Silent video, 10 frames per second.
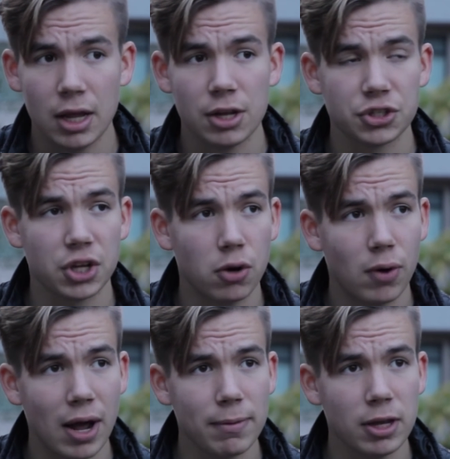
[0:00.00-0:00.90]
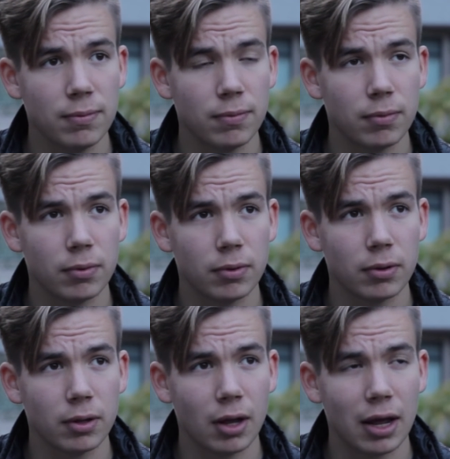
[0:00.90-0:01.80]
So, I mean,
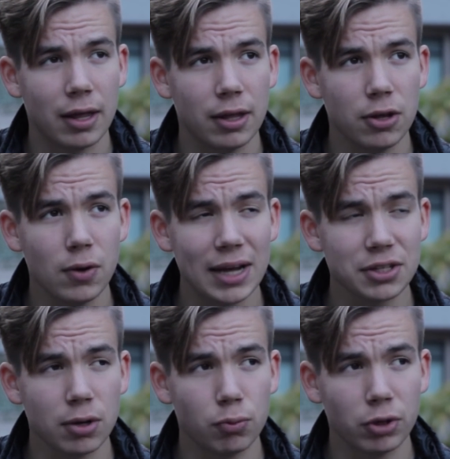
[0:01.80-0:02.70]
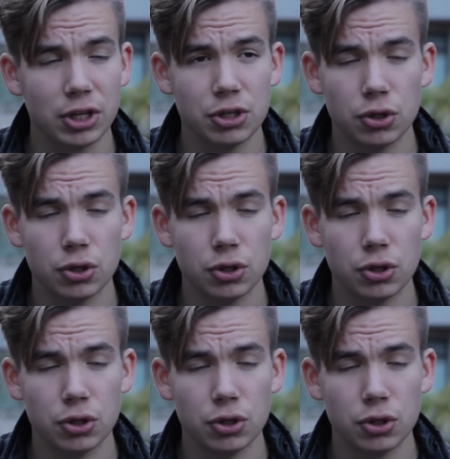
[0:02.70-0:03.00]
you guys can really